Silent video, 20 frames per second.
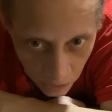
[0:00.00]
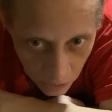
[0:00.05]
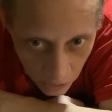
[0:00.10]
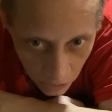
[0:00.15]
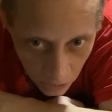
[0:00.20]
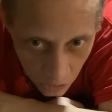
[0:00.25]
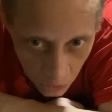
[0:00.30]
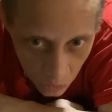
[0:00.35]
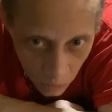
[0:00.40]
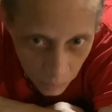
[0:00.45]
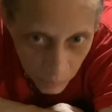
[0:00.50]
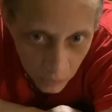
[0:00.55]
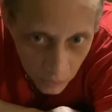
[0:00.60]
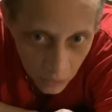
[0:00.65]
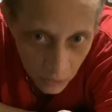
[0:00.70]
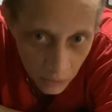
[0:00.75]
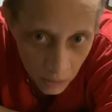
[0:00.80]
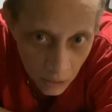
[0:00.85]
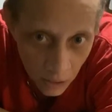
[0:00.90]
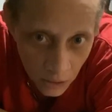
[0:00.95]
I do
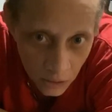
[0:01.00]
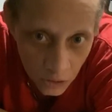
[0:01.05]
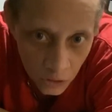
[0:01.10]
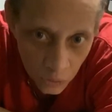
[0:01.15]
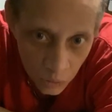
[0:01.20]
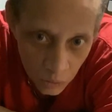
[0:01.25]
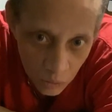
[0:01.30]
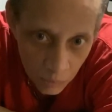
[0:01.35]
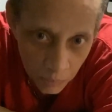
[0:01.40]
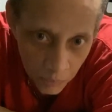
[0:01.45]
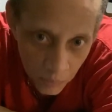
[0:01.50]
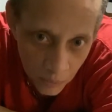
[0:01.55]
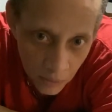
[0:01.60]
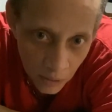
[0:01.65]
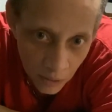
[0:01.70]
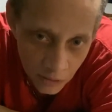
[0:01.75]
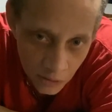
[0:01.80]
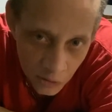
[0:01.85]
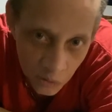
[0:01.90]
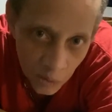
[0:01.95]

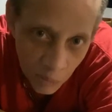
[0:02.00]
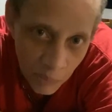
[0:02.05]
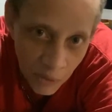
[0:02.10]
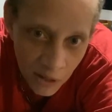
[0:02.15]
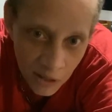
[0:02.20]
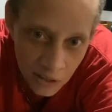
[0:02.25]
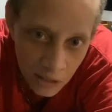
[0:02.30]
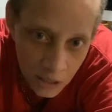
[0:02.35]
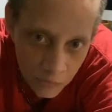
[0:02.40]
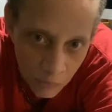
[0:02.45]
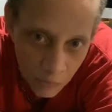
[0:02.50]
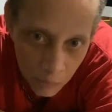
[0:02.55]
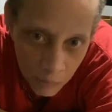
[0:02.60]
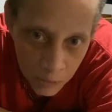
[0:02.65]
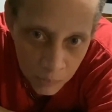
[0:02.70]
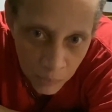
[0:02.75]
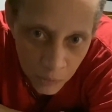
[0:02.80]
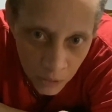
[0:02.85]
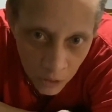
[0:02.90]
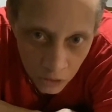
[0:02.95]
apologize if I
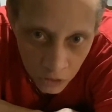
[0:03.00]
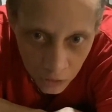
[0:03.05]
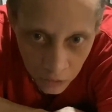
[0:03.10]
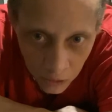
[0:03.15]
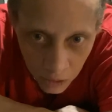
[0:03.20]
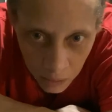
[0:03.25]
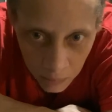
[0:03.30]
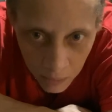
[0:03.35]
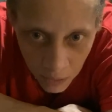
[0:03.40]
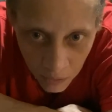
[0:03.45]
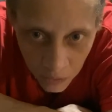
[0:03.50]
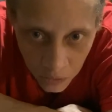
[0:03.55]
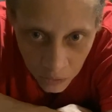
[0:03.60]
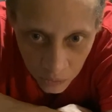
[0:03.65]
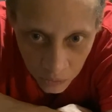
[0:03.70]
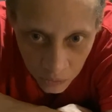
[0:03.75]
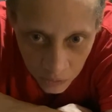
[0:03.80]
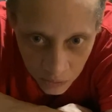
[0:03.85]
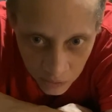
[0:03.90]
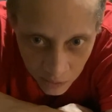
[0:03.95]
mispronounced your name. How are you
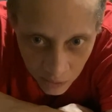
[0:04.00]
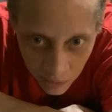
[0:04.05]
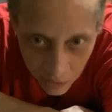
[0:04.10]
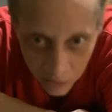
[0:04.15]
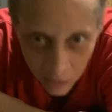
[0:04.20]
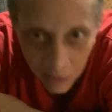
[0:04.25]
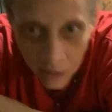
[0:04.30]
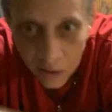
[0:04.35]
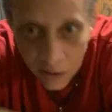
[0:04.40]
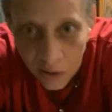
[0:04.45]
doing today?